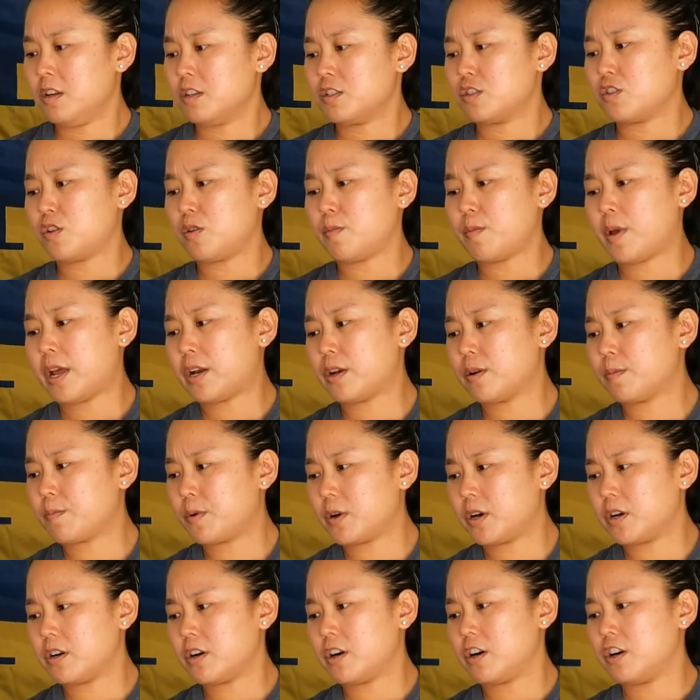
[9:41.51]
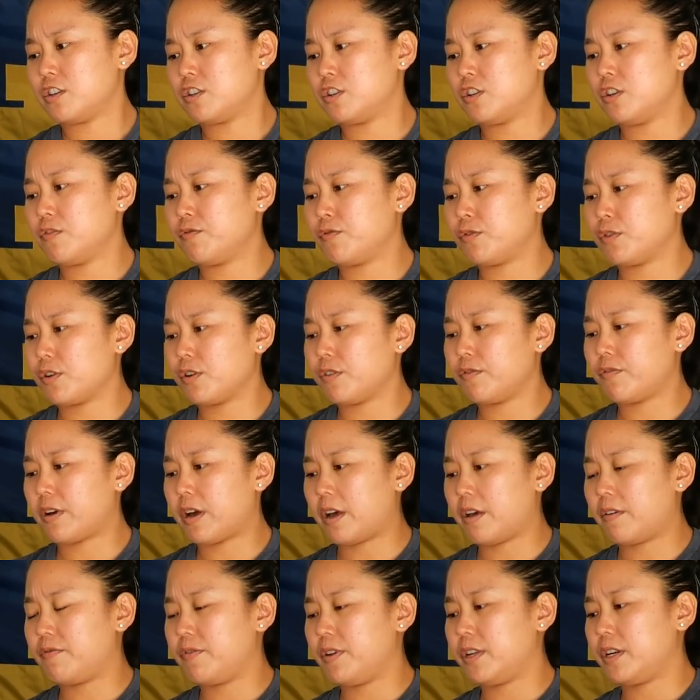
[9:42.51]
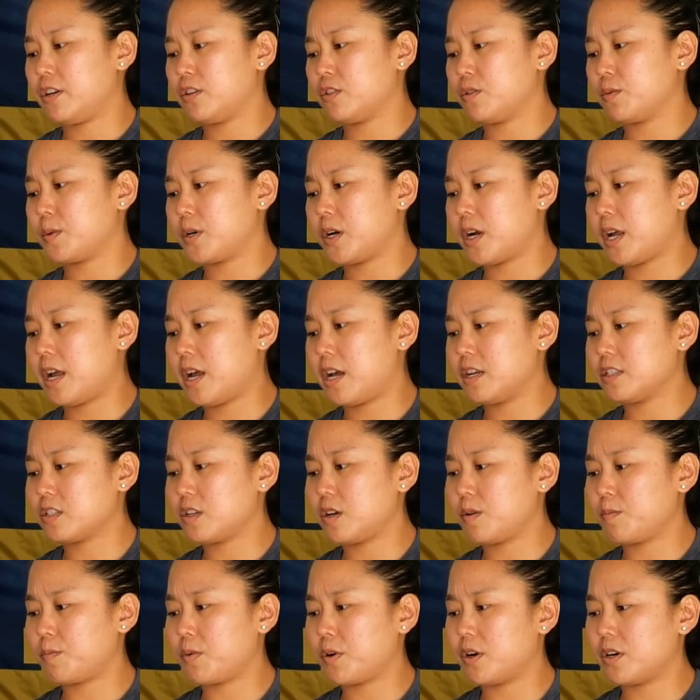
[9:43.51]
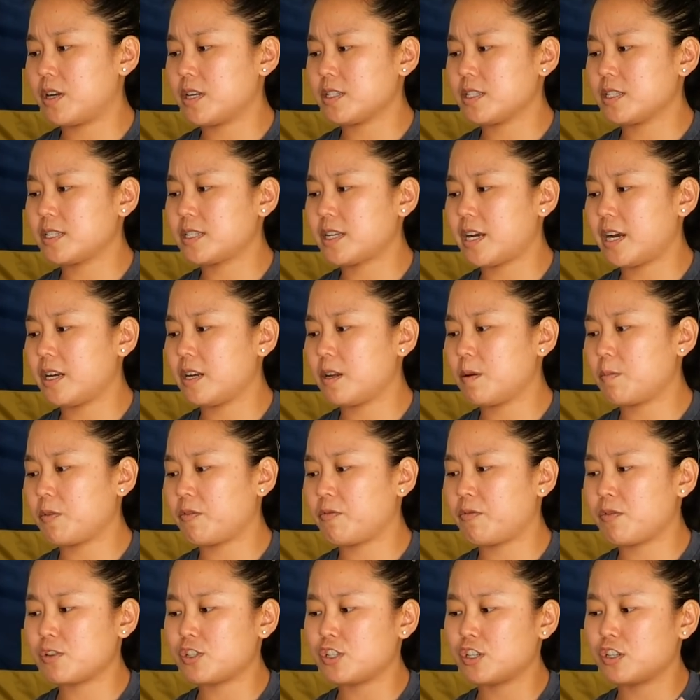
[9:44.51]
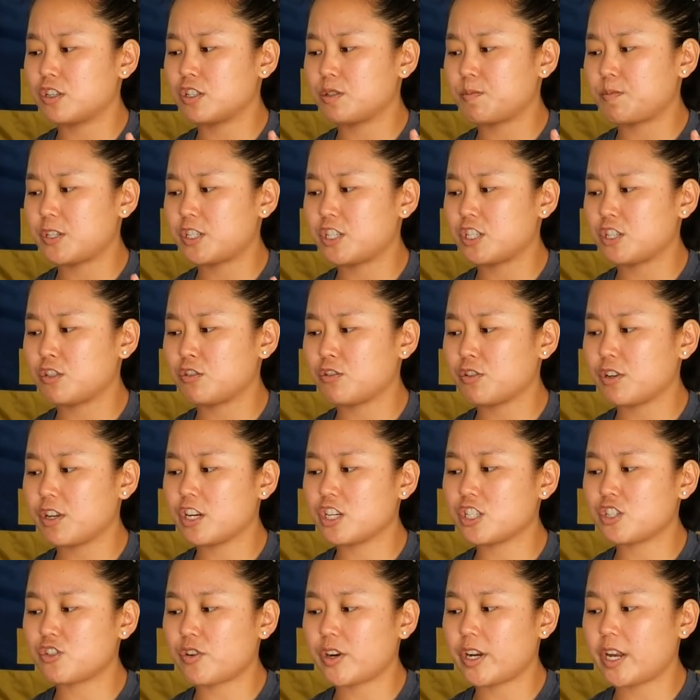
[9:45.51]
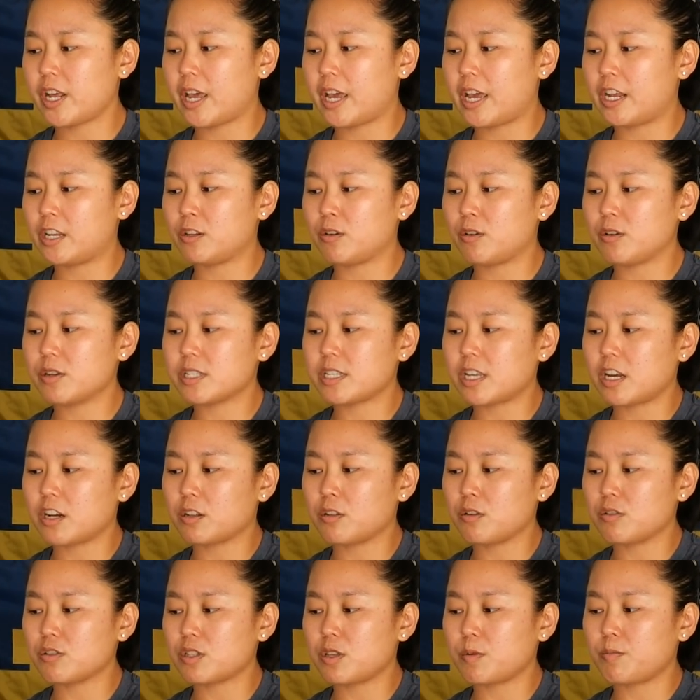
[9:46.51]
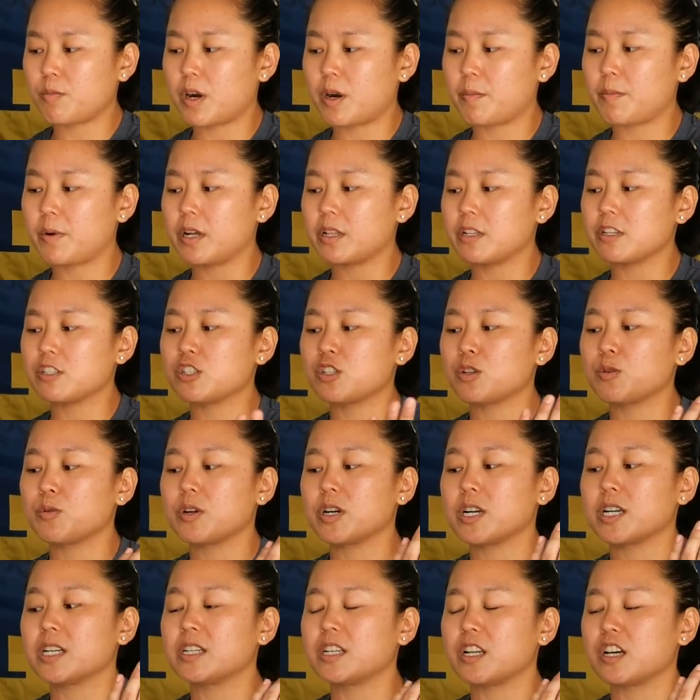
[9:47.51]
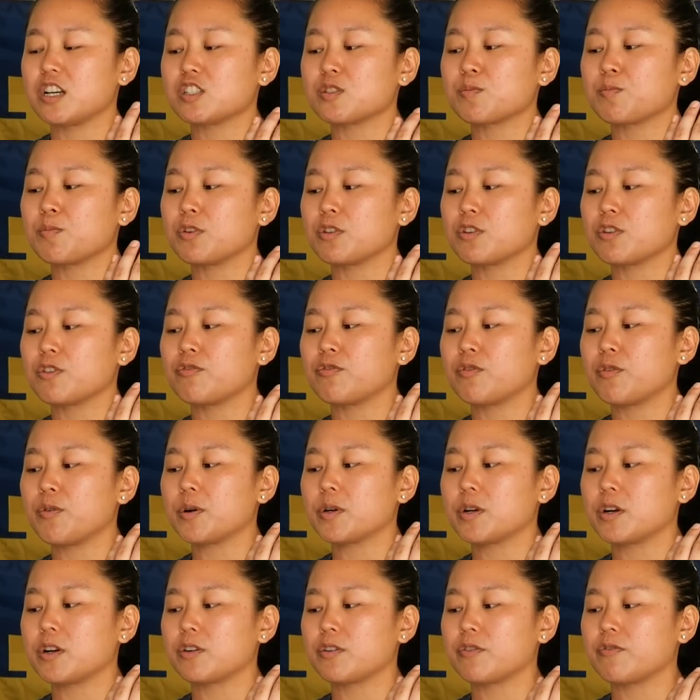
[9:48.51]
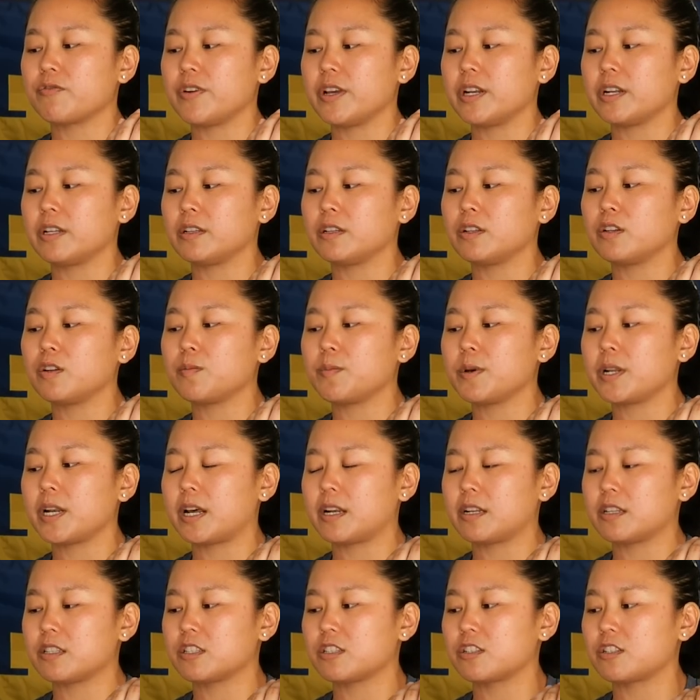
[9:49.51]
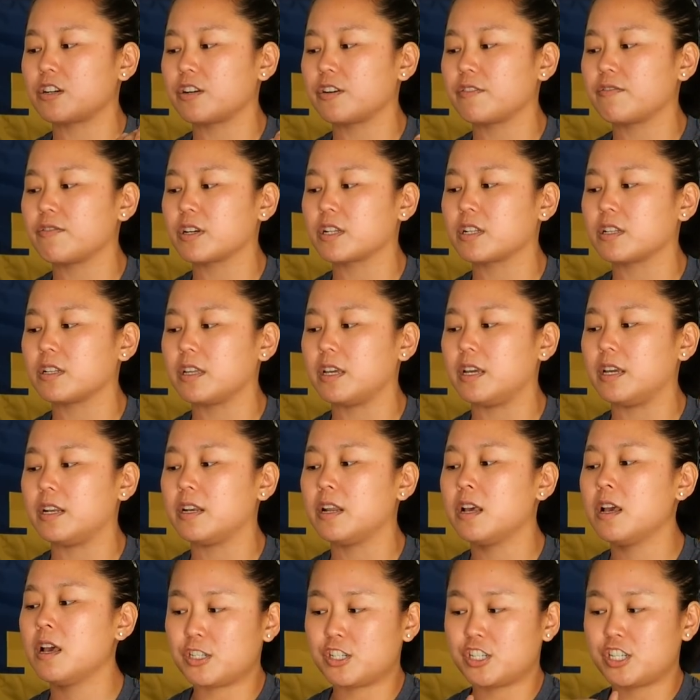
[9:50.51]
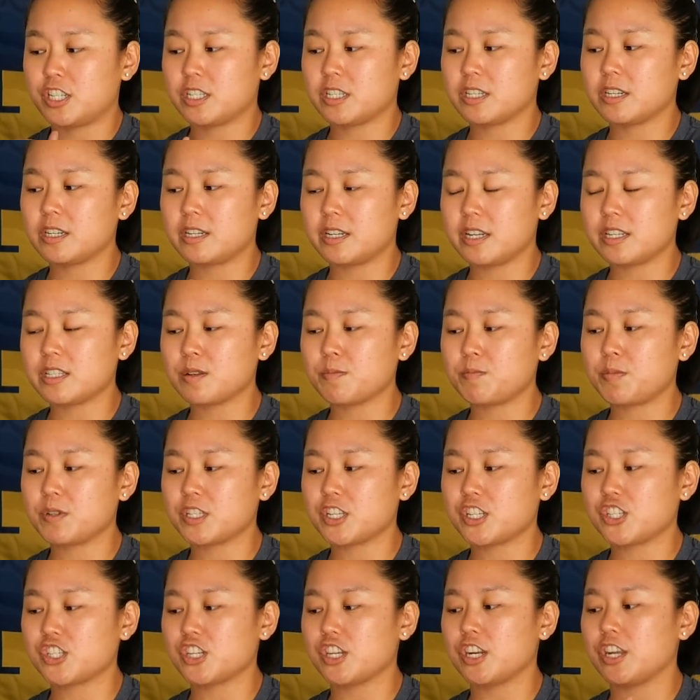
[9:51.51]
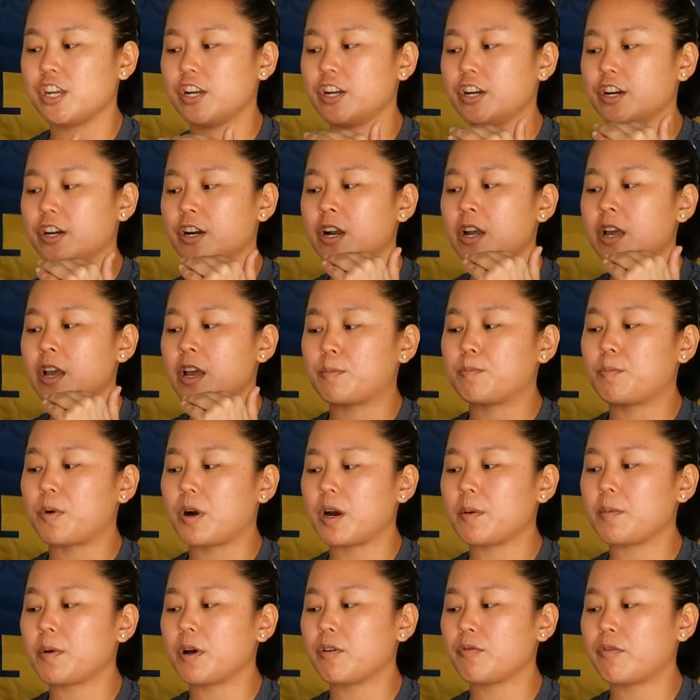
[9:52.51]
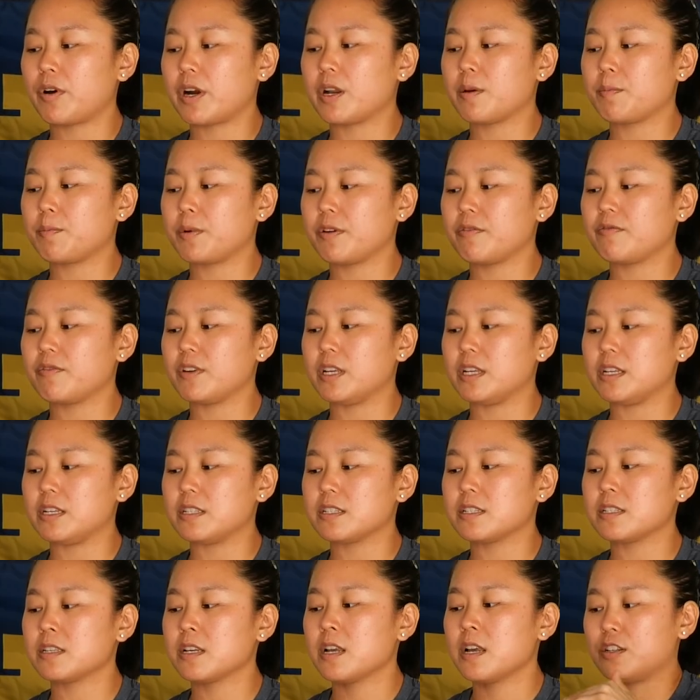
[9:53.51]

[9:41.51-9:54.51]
So Amanda Barnhart, 245, feet on the bar, hands on bar. Doesn't tighten up before she goes, but she's looking straight ahead. Notice how close the barbell is to her. It does pull her forward on her feet a little bit at the start of the clean, but she's in a decent position here at barbell right above knees.